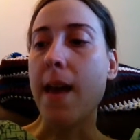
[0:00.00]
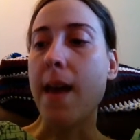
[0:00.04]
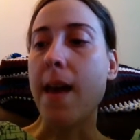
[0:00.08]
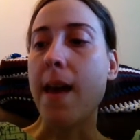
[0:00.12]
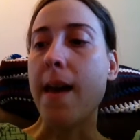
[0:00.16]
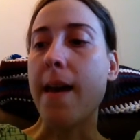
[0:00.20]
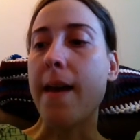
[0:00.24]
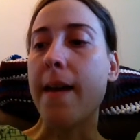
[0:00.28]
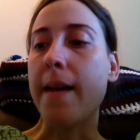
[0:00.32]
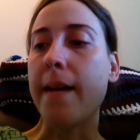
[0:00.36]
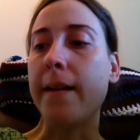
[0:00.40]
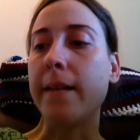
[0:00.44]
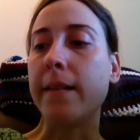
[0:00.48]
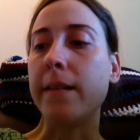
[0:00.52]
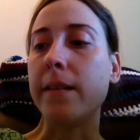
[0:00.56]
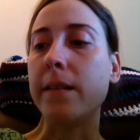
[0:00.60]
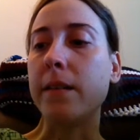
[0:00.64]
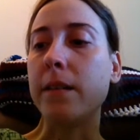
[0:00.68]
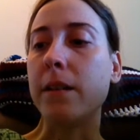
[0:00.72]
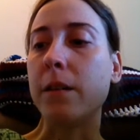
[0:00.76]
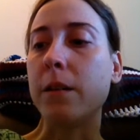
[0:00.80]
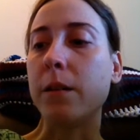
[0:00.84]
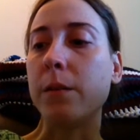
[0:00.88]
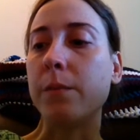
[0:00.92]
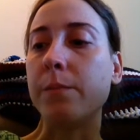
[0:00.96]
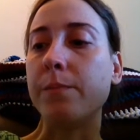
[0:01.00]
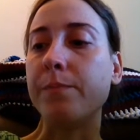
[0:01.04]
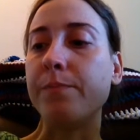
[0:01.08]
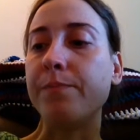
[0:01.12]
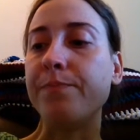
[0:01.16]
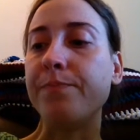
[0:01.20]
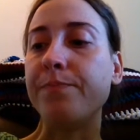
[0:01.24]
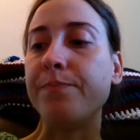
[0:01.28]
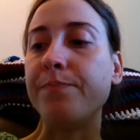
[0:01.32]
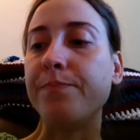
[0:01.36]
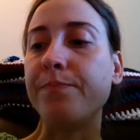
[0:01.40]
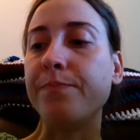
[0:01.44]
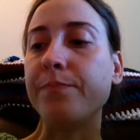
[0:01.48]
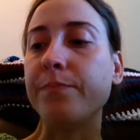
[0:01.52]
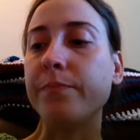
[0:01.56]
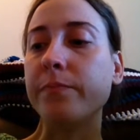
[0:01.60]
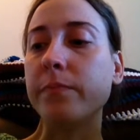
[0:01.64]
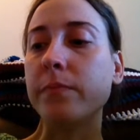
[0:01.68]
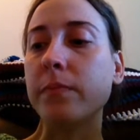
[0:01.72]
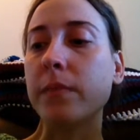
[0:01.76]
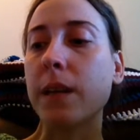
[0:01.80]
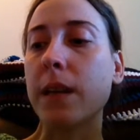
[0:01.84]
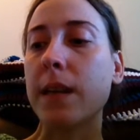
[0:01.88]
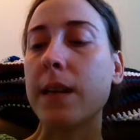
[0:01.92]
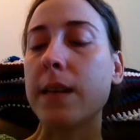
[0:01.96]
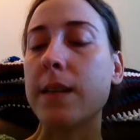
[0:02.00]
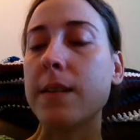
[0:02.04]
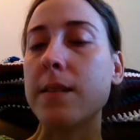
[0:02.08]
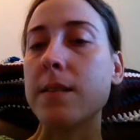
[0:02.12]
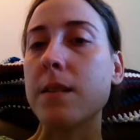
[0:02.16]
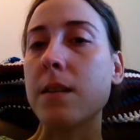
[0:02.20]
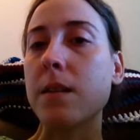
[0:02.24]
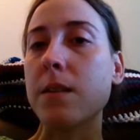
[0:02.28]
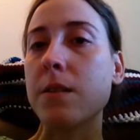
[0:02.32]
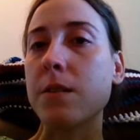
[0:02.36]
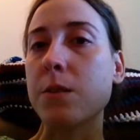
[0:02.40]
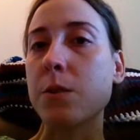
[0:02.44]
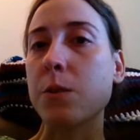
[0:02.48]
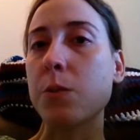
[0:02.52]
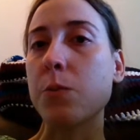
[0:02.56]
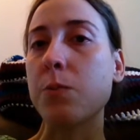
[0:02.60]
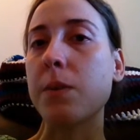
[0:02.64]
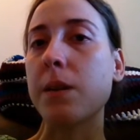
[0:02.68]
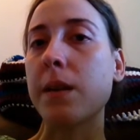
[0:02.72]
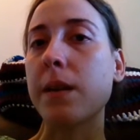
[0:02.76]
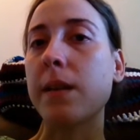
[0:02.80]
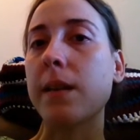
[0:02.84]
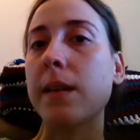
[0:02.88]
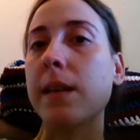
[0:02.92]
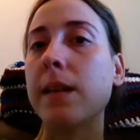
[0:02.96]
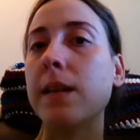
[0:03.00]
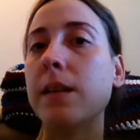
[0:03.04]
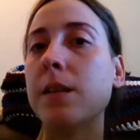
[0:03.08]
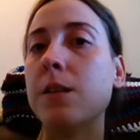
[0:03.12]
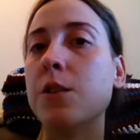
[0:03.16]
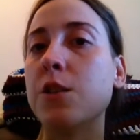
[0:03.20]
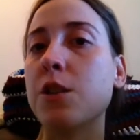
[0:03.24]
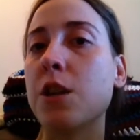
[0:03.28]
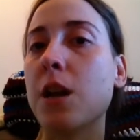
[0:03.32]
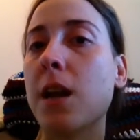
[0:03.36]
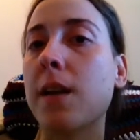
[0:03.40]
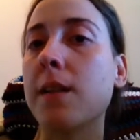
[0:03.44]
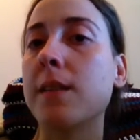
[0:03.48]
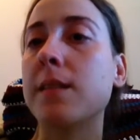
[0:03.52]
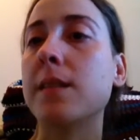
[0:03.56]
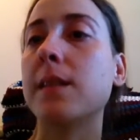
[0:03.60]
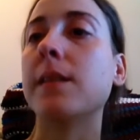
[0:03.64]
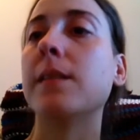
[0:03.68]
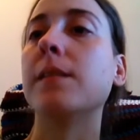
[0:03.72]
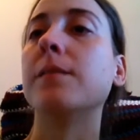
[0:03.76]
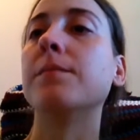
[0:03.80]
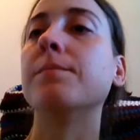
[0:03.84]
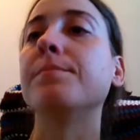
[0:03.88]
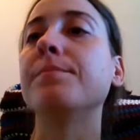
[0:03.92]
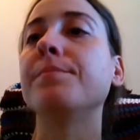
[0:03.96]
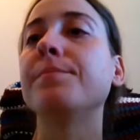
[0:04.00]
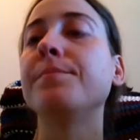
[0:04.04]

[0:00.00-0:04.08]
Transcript: And he's also been injecting,